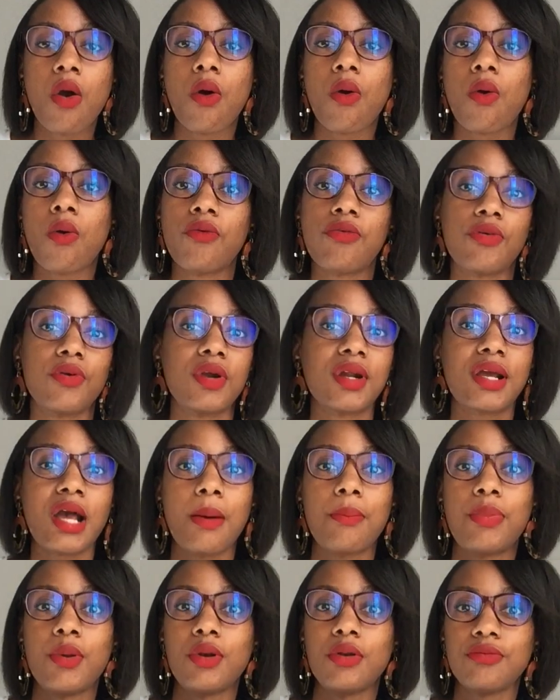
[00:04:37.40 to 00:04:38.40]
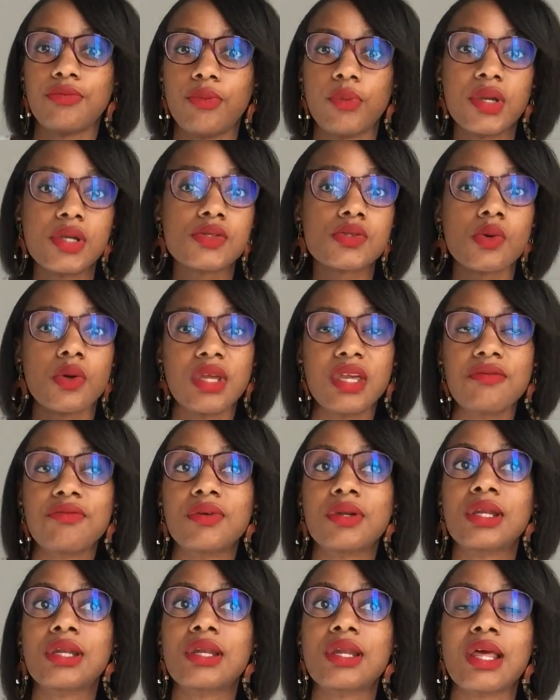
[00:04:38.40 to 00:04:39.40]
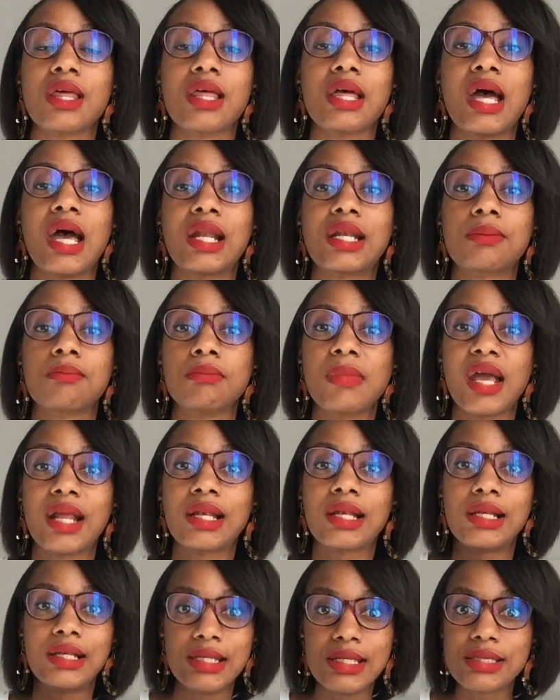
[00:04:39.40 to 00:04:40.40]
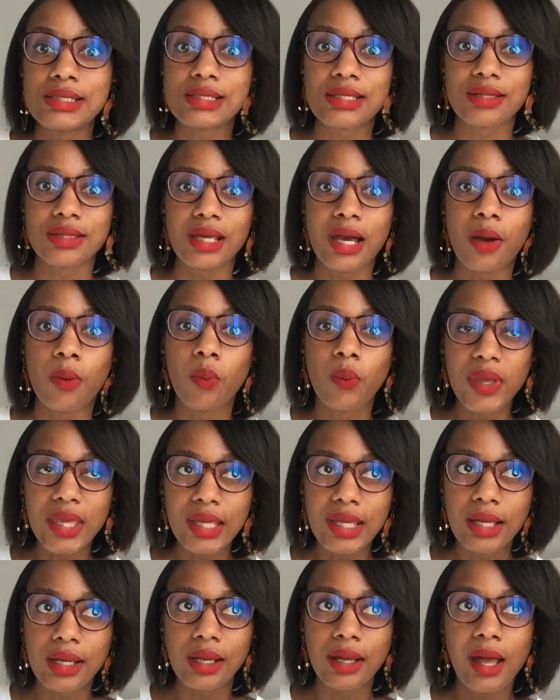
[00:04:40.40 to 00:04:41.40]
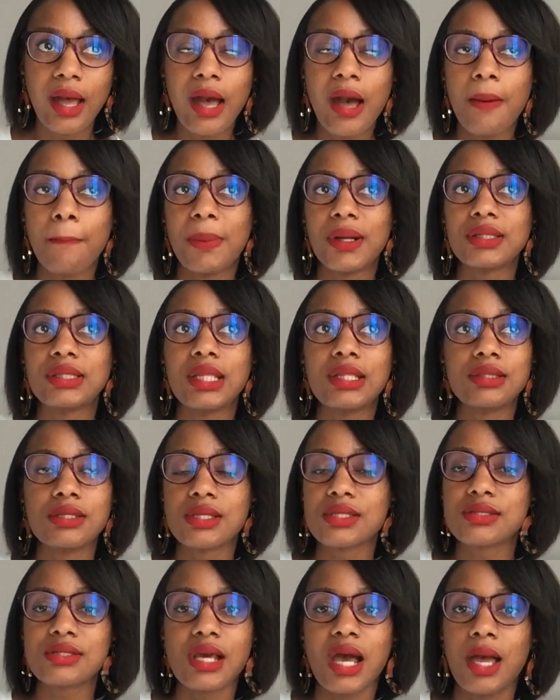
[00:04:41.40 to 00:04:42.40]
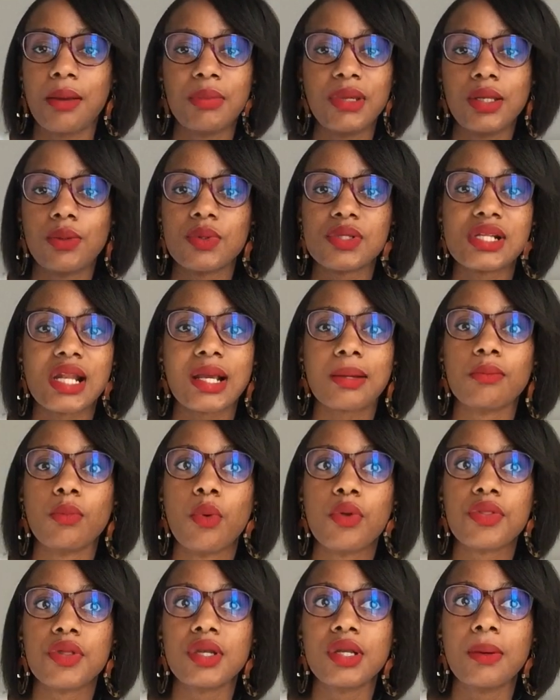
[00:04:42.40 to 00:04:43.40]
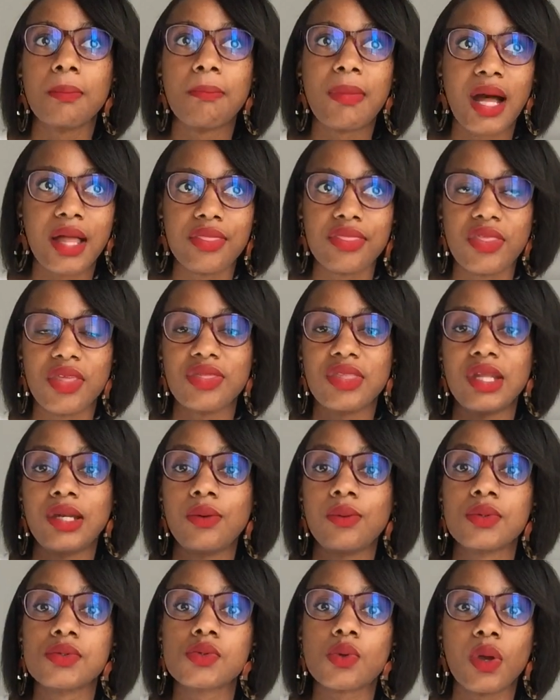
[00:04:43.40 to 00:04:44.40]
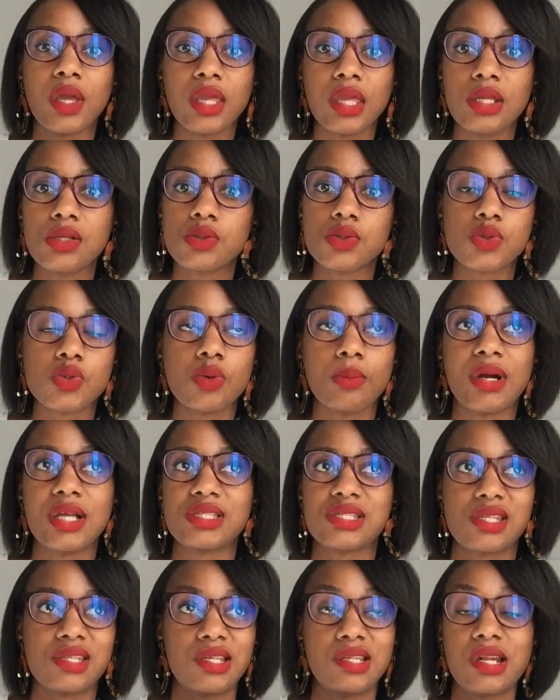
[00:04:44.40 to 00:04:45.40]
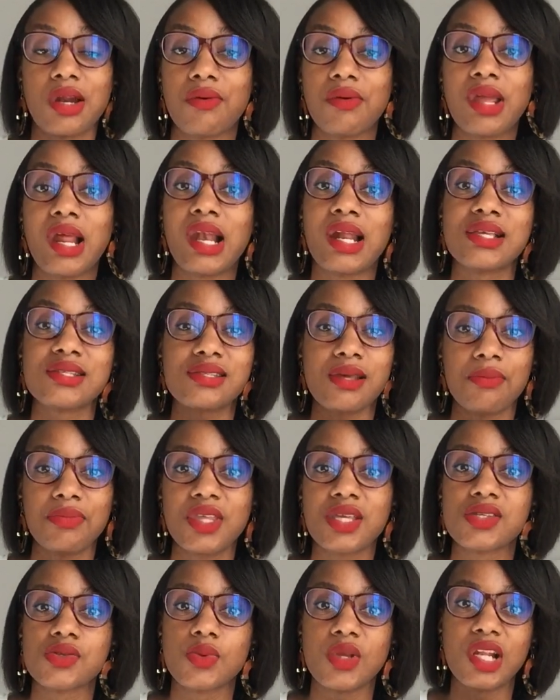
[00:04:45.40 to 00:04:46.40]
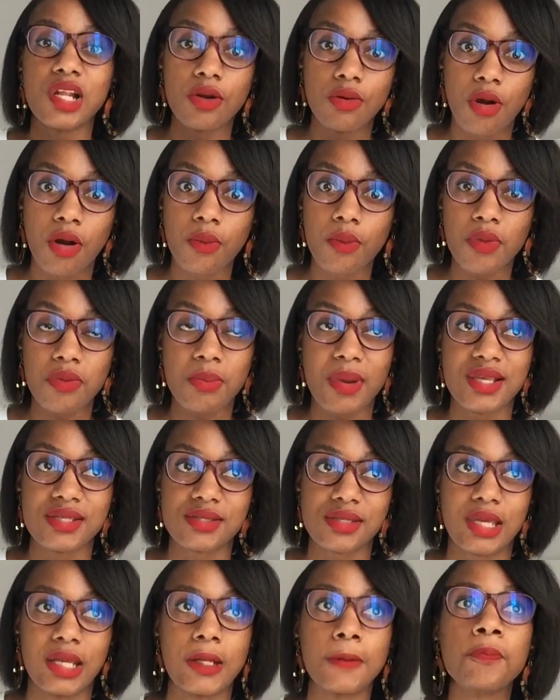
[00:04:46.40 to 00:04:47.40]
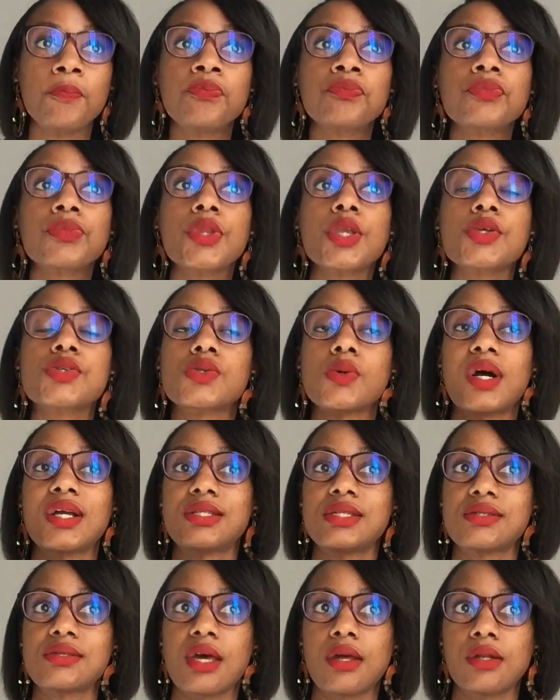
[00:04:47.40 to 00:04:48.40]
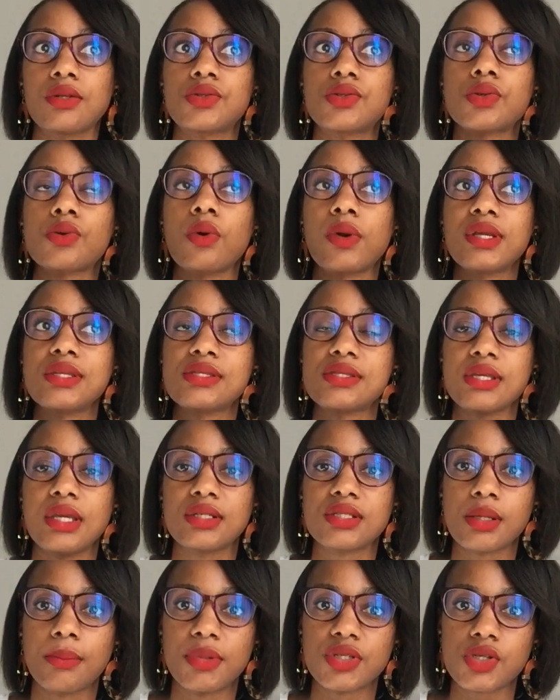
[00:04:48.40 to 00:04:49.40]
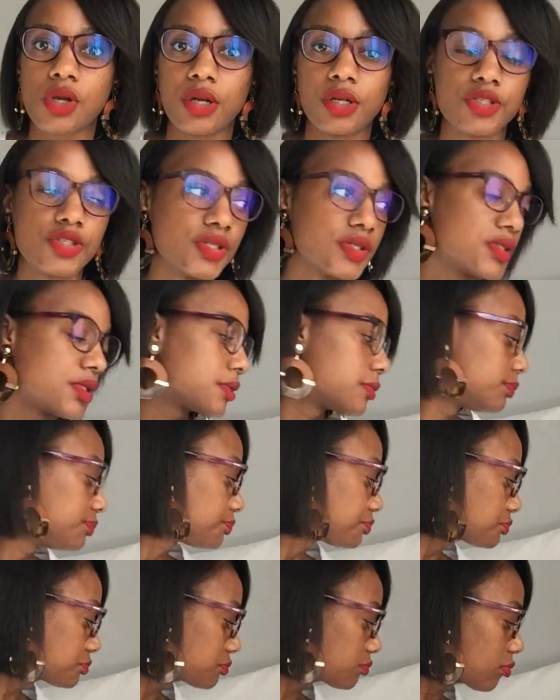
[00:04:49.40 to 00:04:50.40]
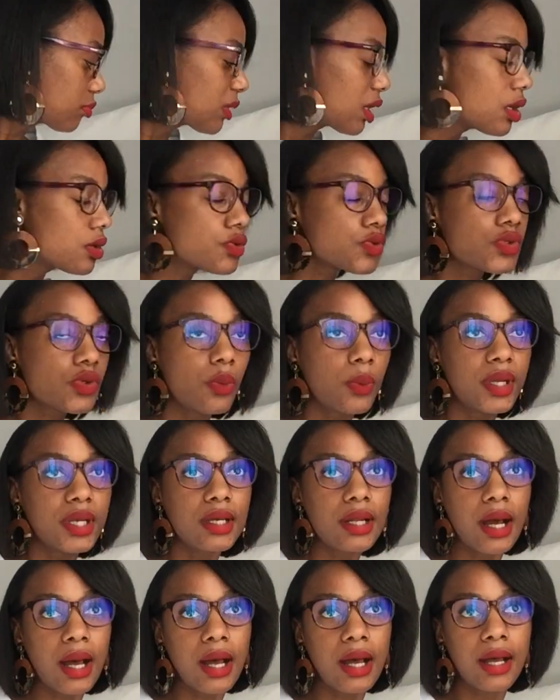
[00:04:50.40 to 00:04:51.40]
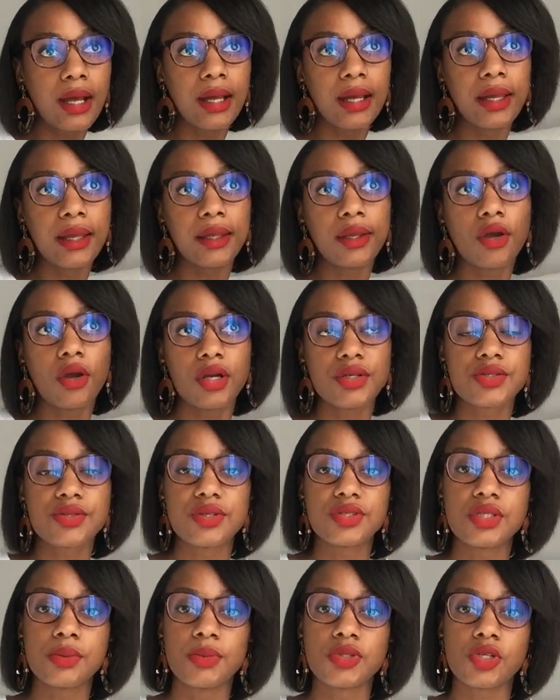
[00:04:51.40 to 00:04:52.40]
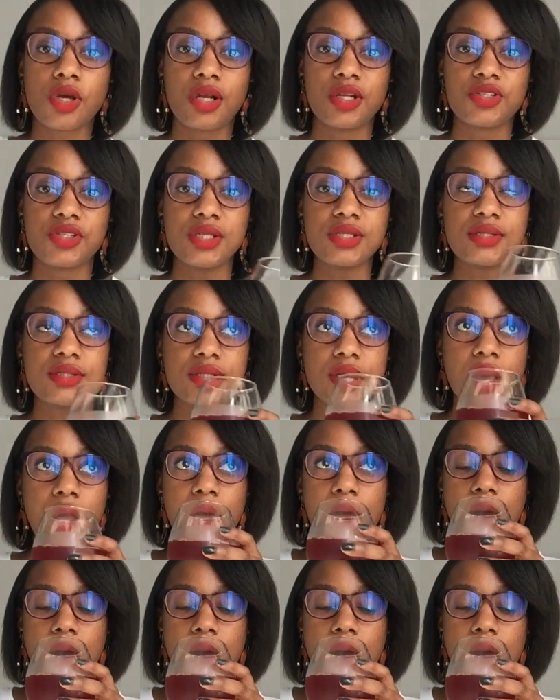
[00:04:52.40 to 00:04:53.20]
or for a couple of weeks or even at least a week. But then this time it was like more than a month, and then it was going into 2 months, and then I realized something's really wrong with my skin. So I decided to go and see a dermatologist. So when I got to the dermatologist,